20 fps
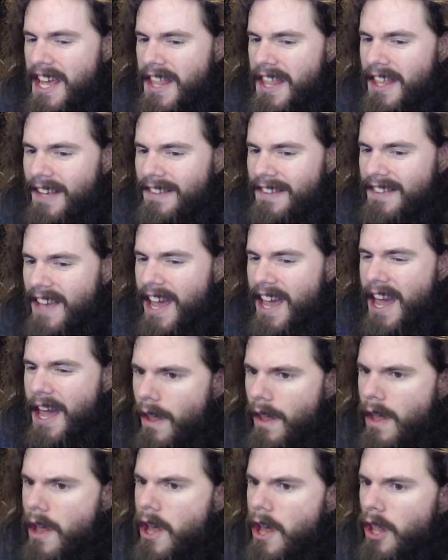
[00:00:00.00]
They
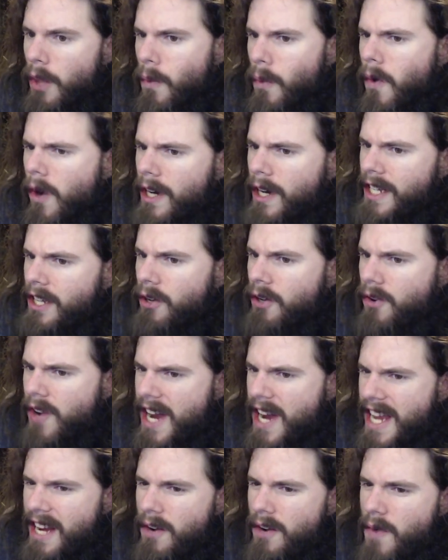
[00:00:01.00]
say the war in
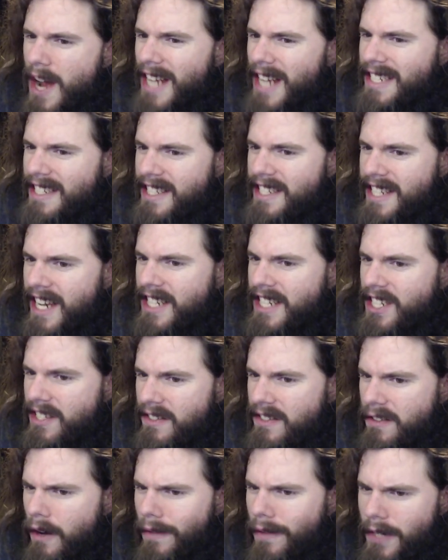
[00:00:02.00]
Ukraine and rising
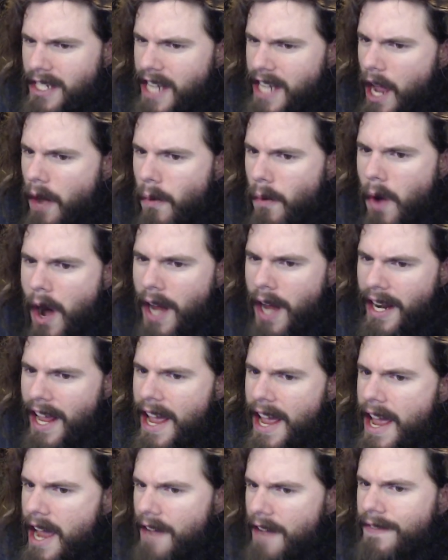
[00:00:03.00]
tensions over Taiwan
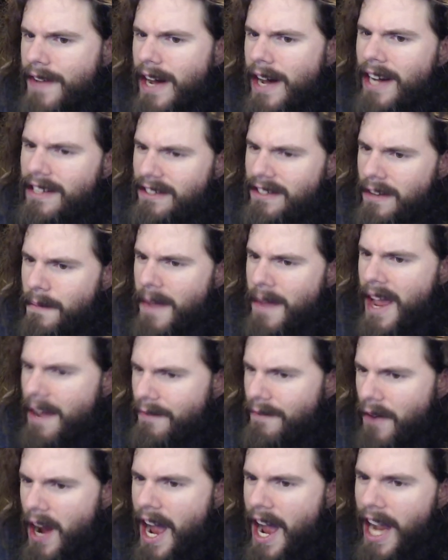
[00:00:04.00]
have caused
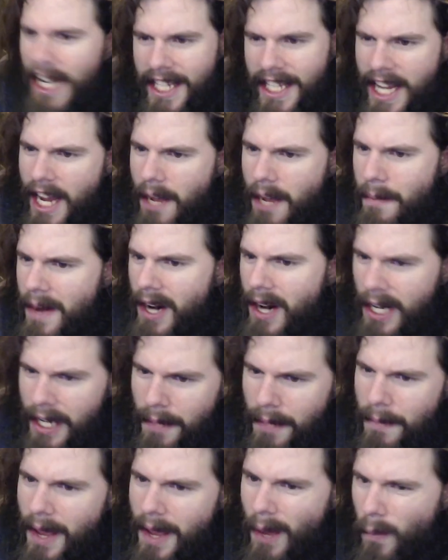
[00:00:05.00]
demand for high-tech
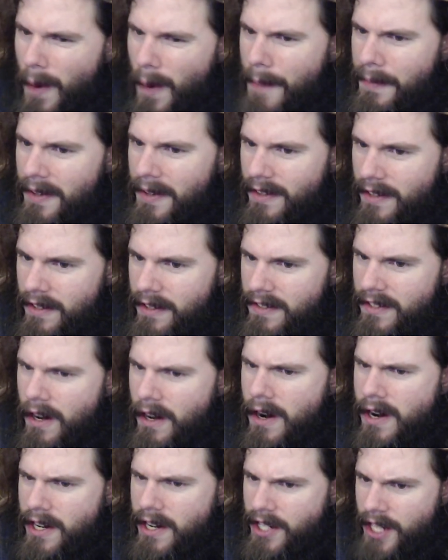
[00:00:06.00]
American-made weapons to
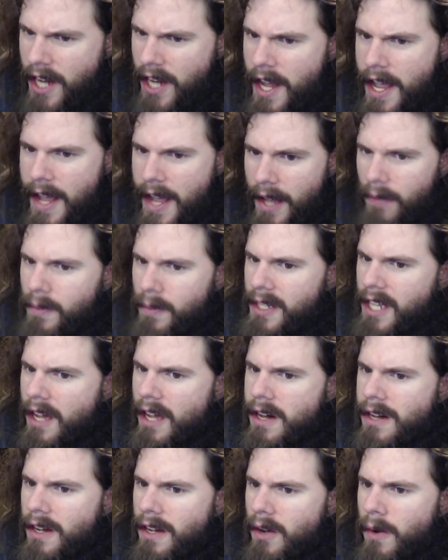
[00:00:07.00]
surge, and with the
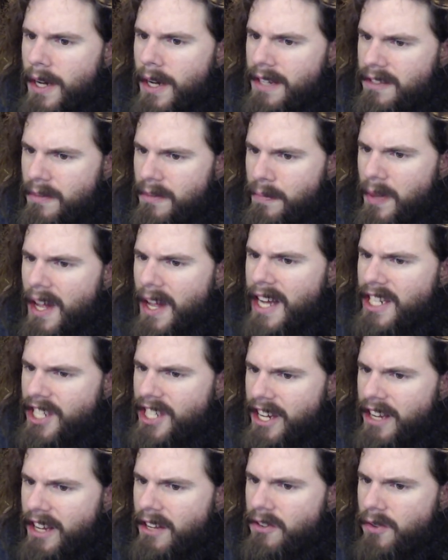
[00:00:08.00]
ongoing supply
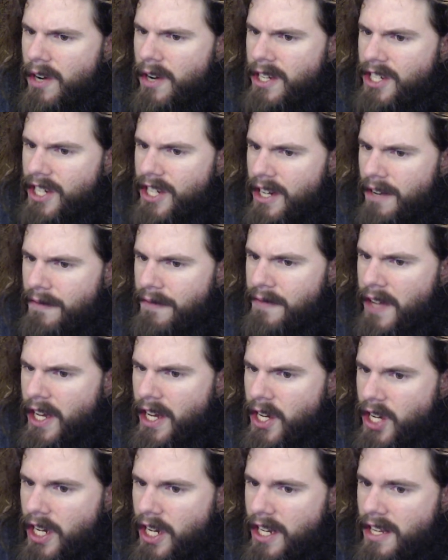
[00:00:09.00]
chain crunch and
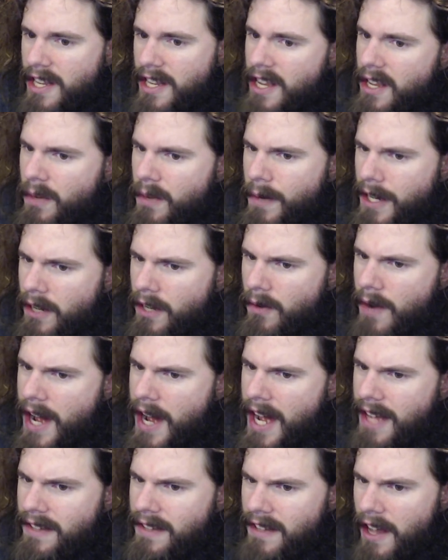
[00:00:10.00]
inflation continuing to
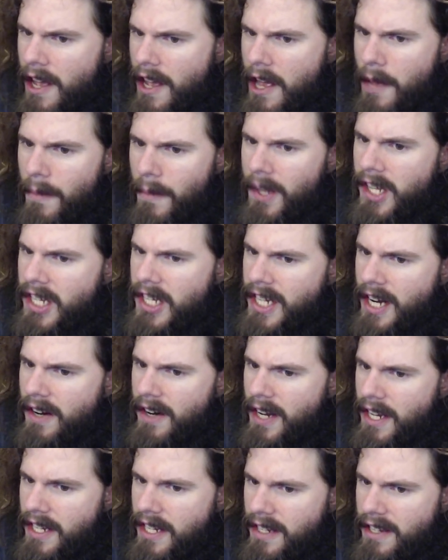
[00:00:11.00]
rise,
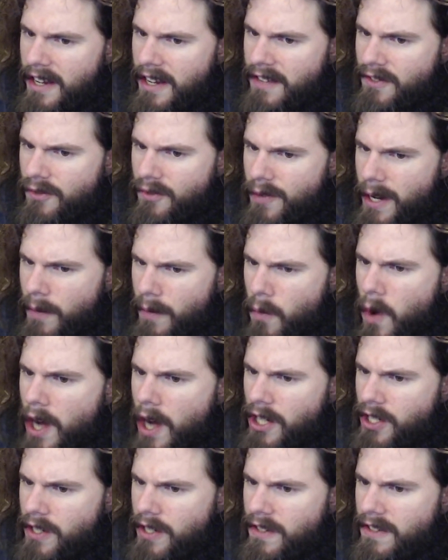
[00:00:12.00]
military industry
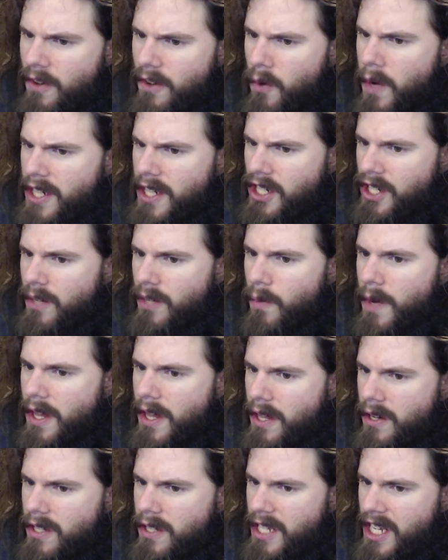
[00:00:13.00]
watchers question
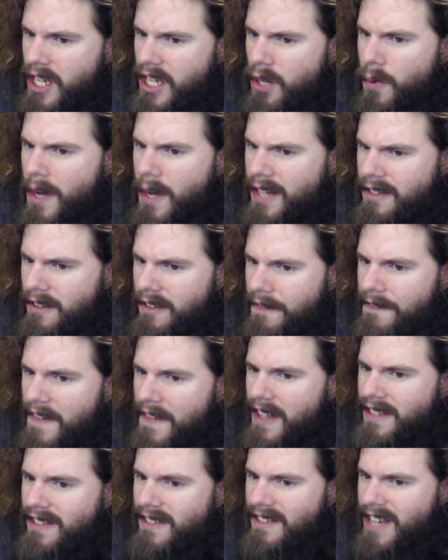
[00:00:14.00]
whether the U.S.
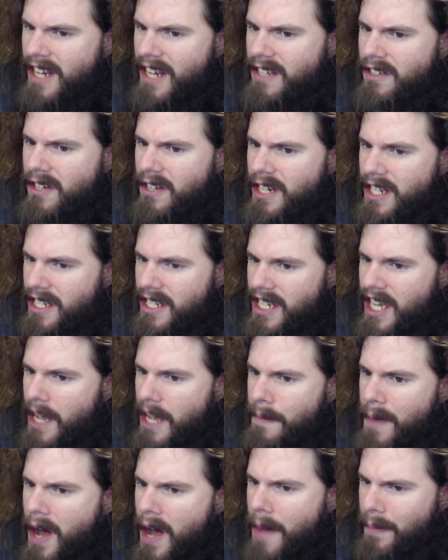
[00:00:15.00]
defense sector can
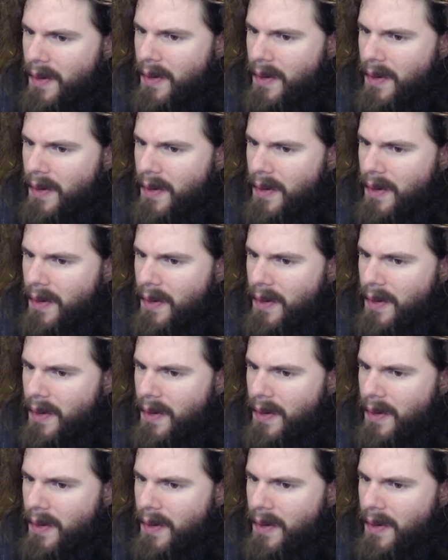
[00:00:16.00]
keep up.